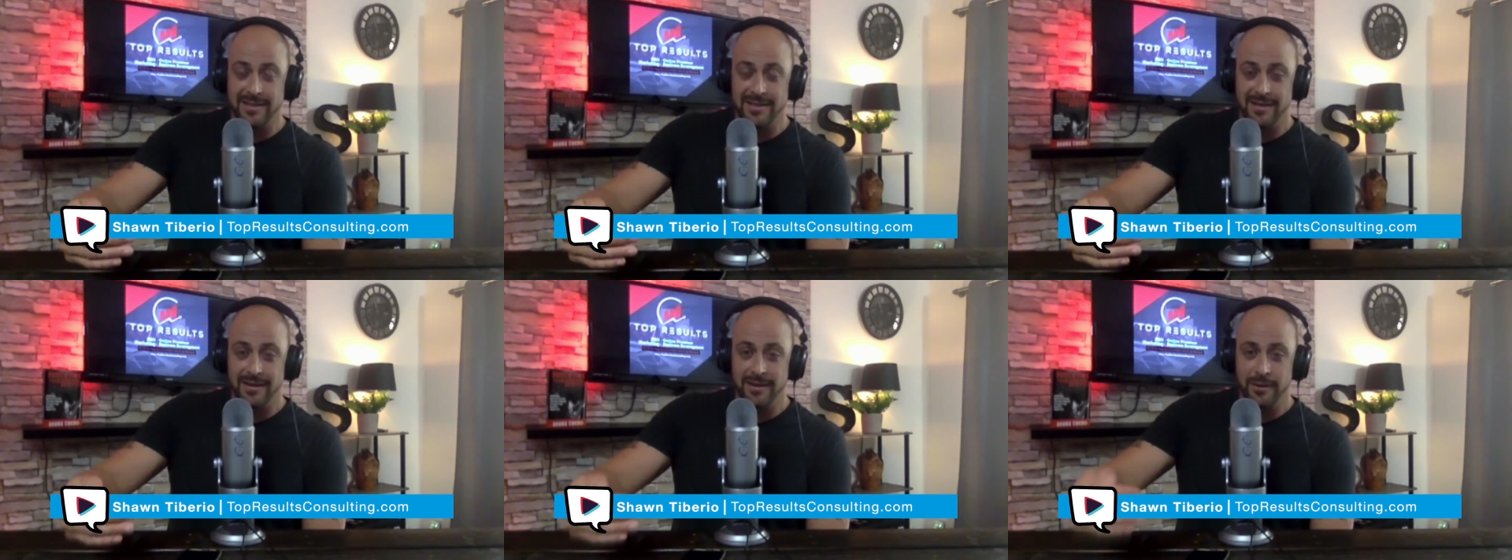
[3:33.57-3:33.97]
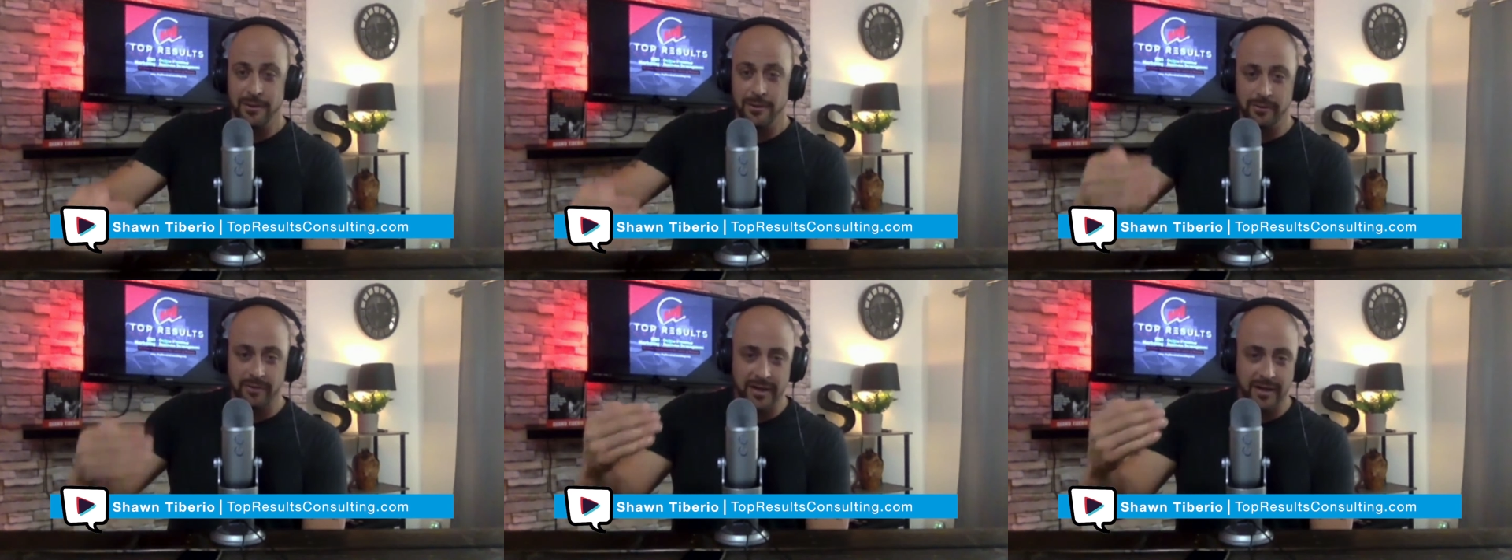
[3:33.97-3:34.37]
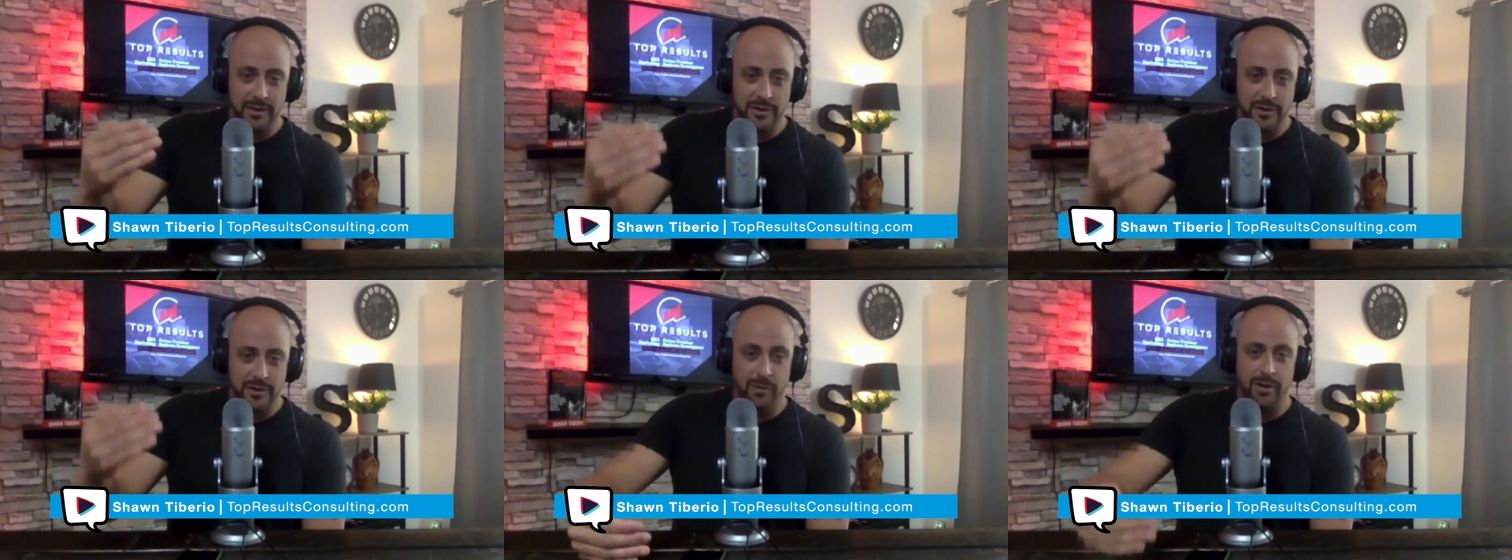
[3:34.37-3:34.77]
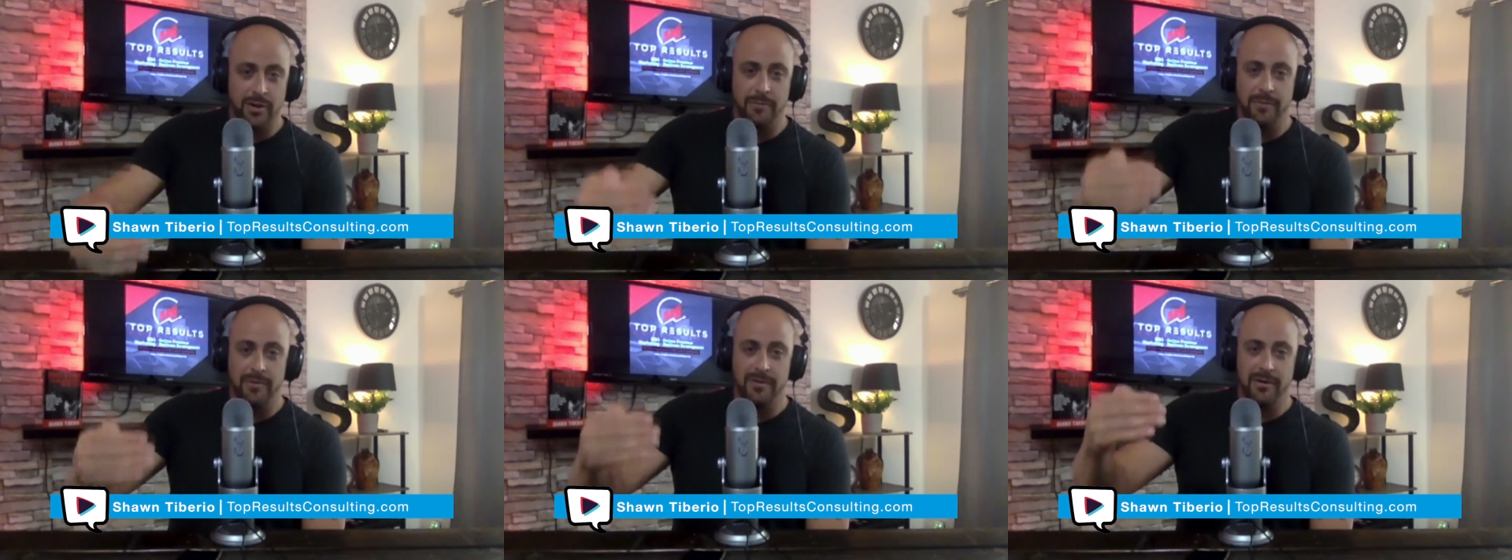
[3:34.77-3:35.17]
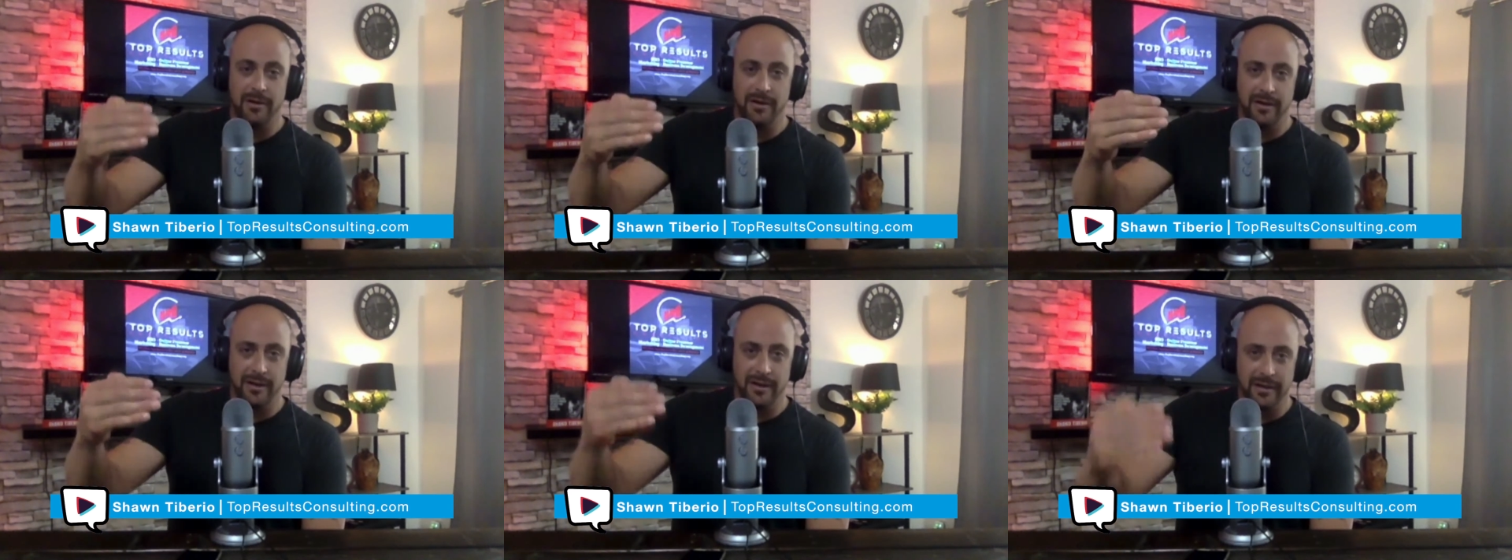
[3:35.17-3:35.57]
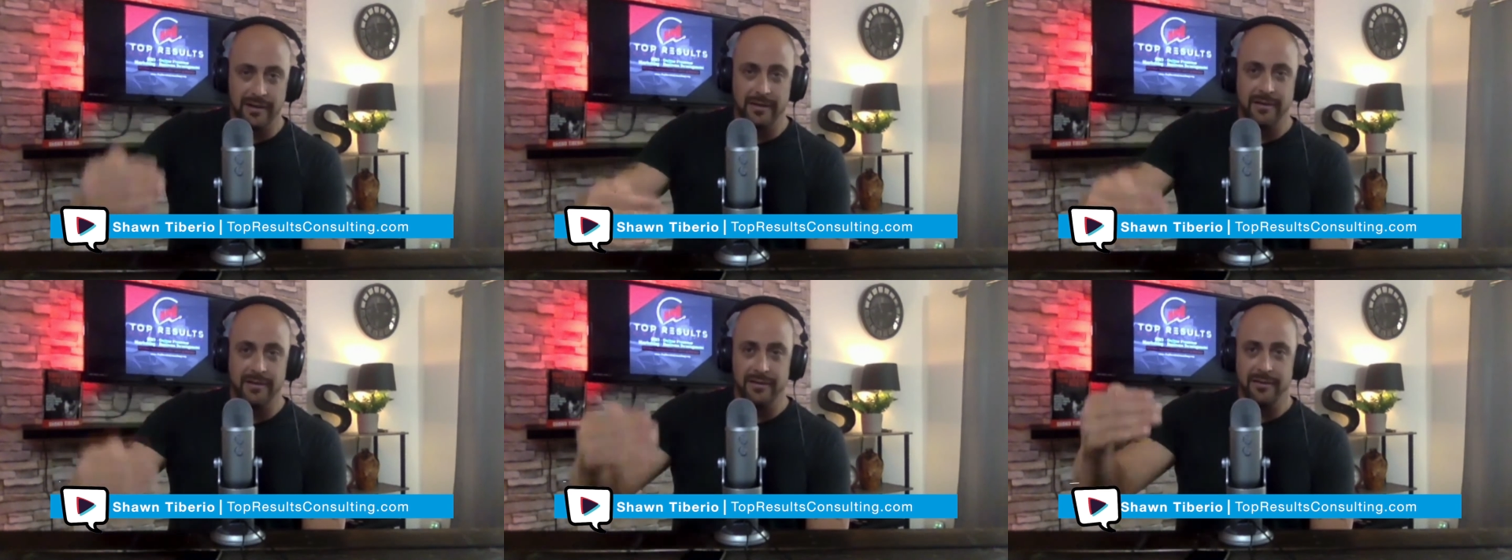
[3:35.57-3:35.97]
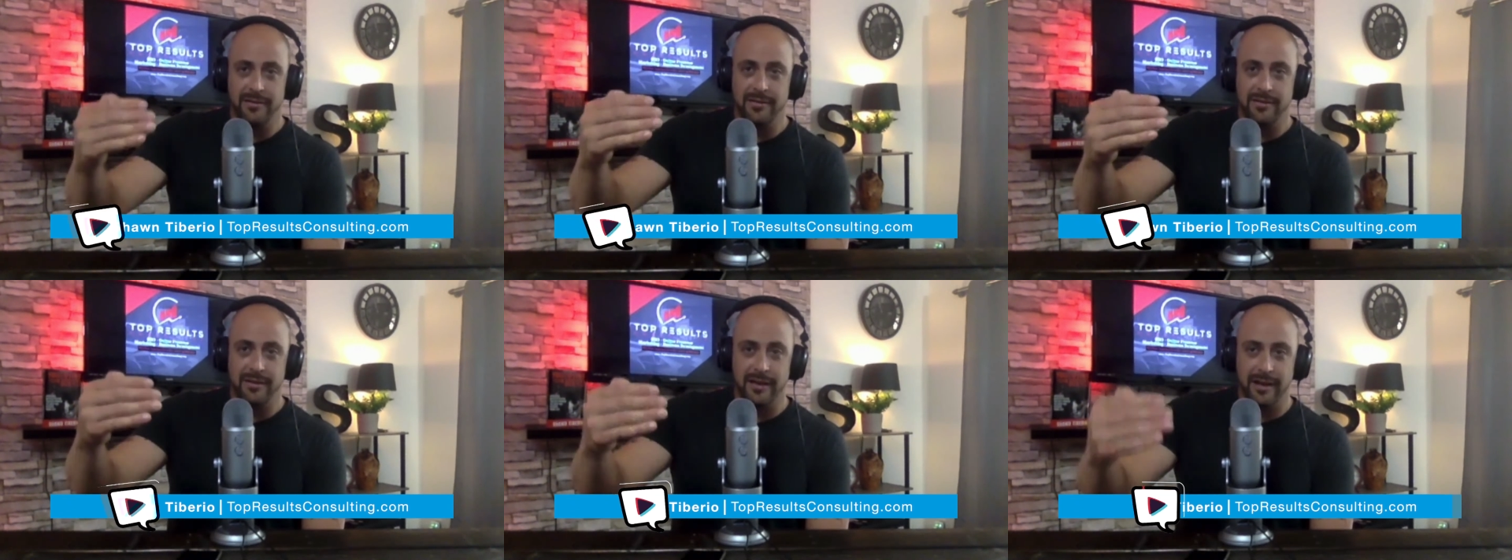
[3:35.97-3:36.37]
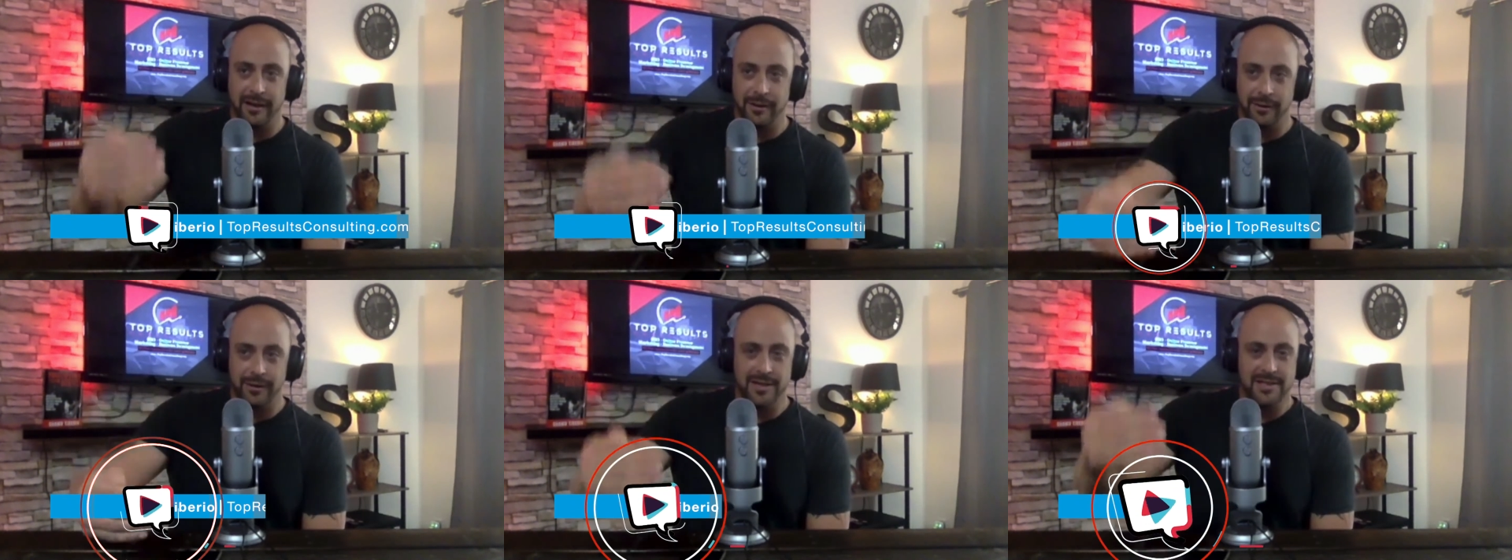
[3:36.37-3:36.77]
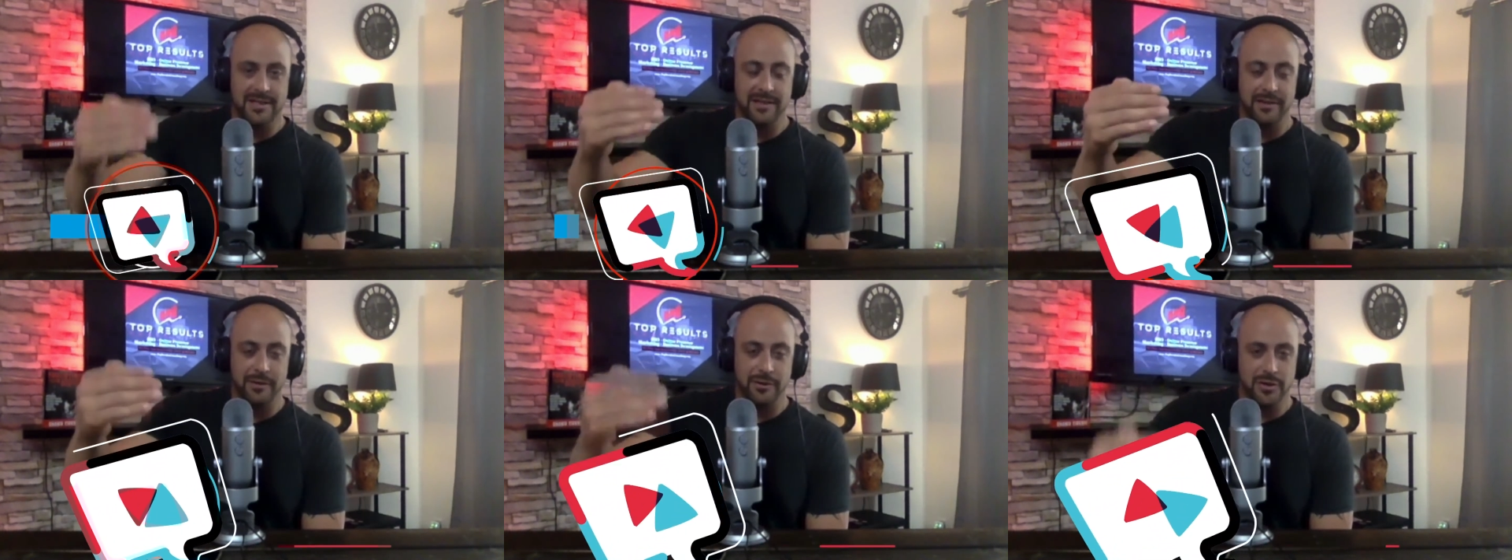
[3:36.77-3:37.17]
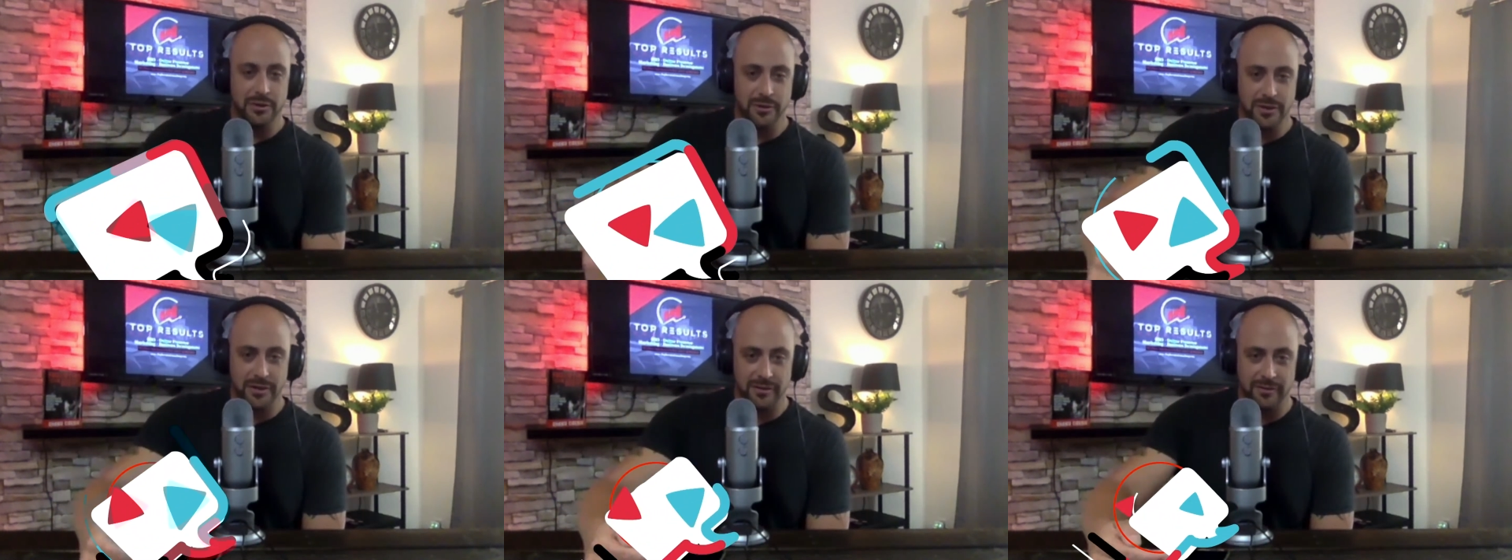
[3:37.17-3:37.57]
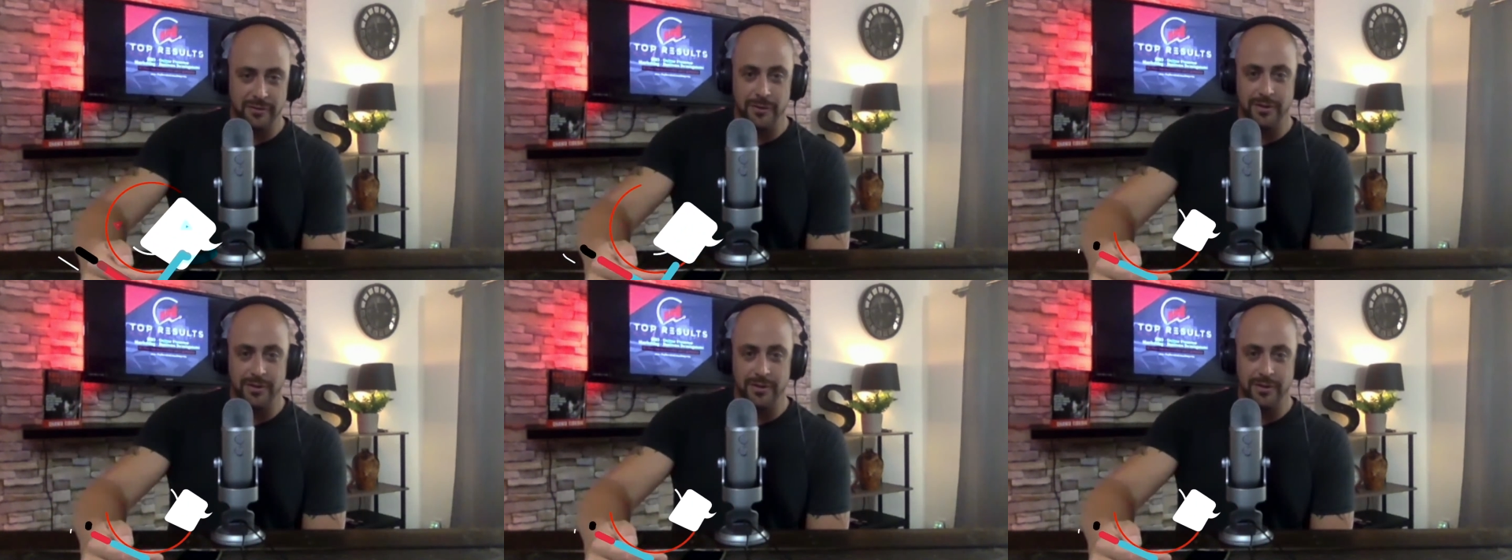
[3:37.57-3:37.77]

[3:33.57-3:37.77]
We've got to show up in the areas that they're searching for it.